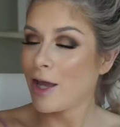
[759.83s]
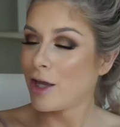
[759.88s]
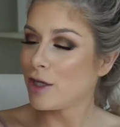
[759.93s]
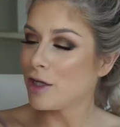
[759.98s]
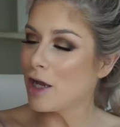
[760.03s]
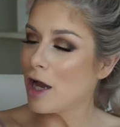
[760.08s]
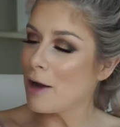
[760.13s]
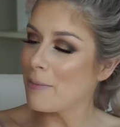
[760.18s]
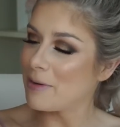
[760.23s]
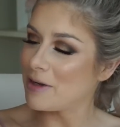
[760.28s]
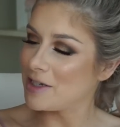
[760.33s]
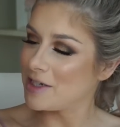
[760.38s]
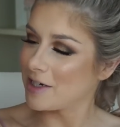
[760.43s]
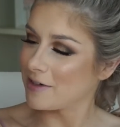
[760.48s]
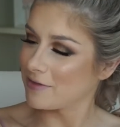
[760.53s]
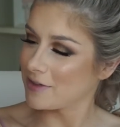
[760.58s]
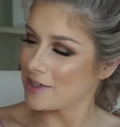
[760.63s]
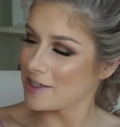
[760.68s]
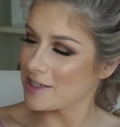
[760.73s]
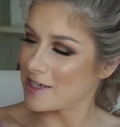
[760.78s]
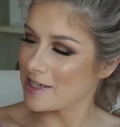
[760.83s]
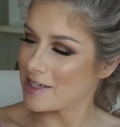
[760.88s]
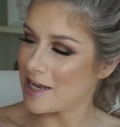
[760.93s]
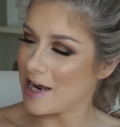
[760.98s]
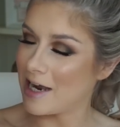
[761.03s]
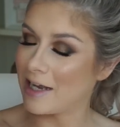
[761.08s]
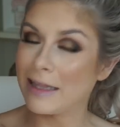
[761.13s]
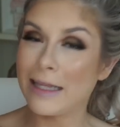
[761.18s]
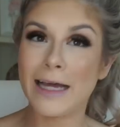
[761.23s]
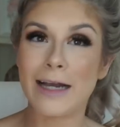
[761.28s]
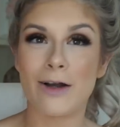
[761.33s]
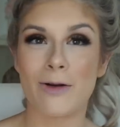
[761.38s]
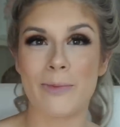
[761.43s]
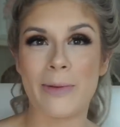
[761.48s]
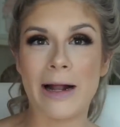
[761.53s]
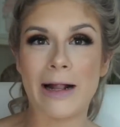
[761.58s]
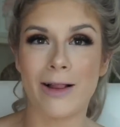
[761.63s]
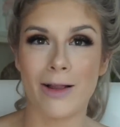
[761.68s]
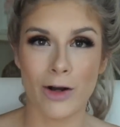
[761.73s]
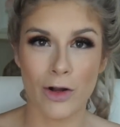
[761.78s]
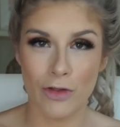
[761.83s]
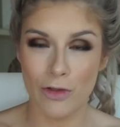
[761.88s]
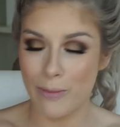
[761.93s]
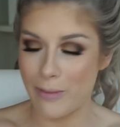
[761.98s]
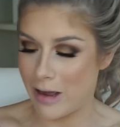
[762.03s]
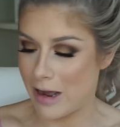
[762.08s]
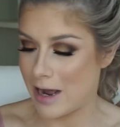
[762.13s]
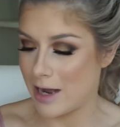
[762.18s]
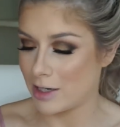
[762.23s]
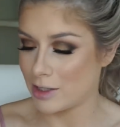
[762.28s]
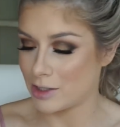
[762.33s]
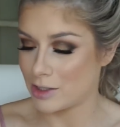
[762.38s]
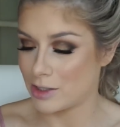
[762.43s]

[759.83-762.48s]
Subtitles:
Yep, it definitely says highlighter palette on the back.